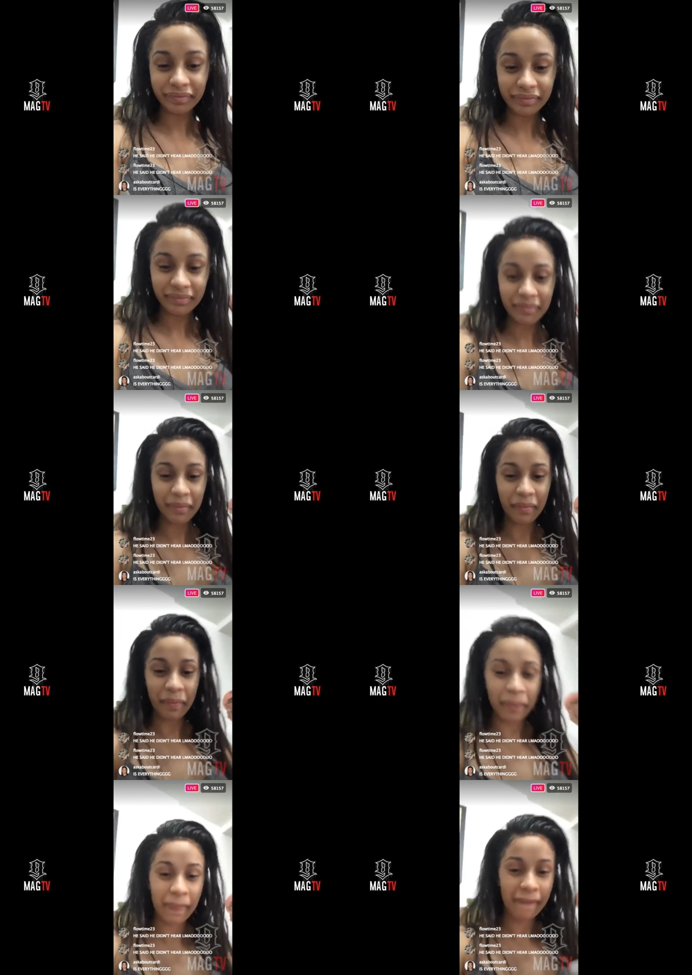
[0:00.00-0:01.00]

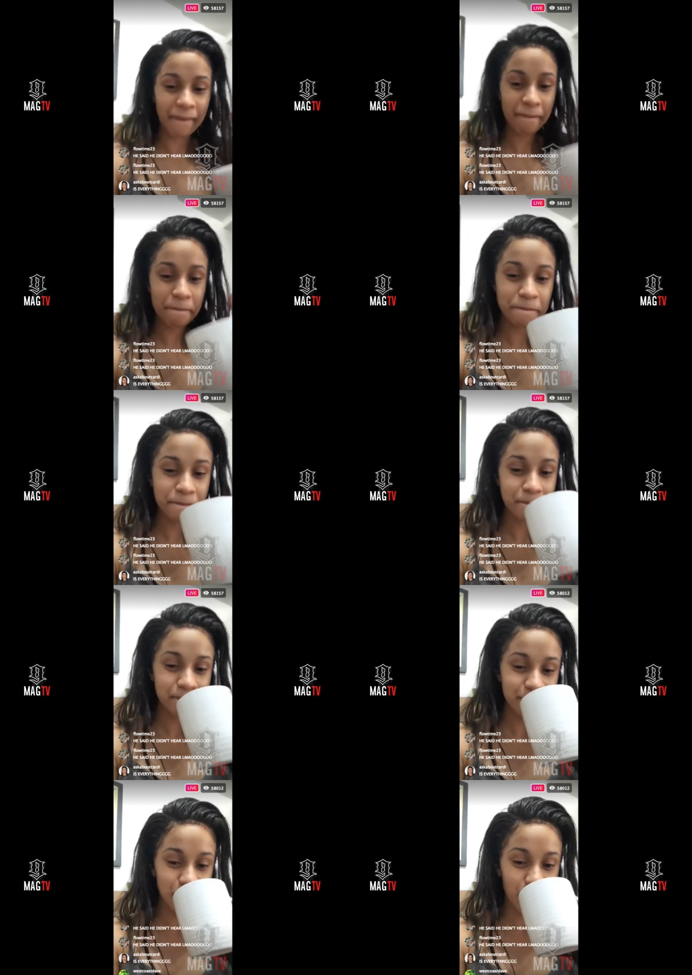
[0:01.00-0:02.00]

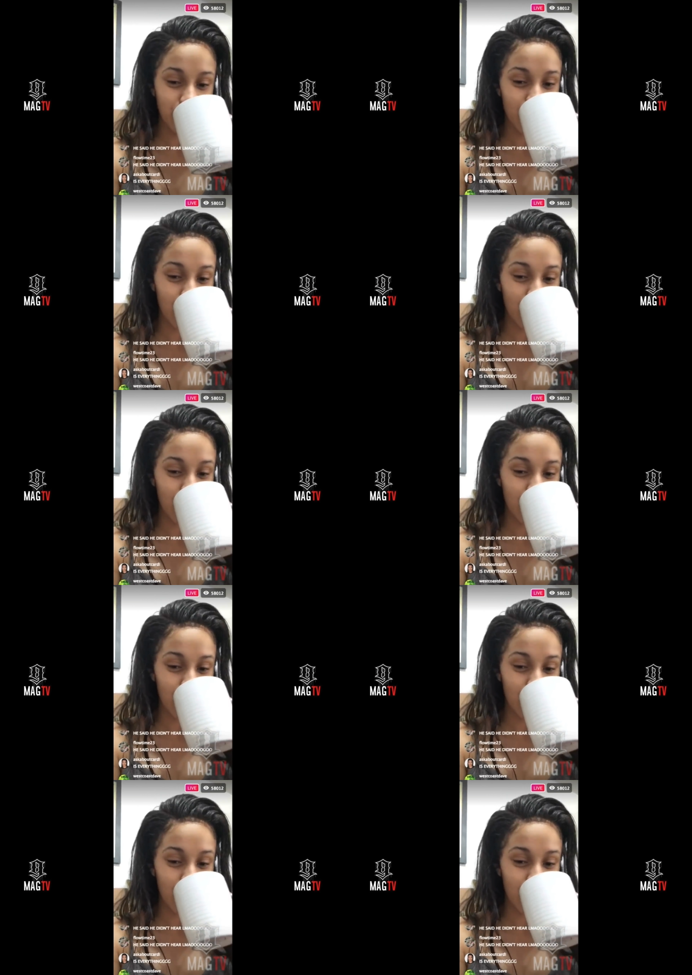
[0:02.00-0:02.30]
Nothing is said.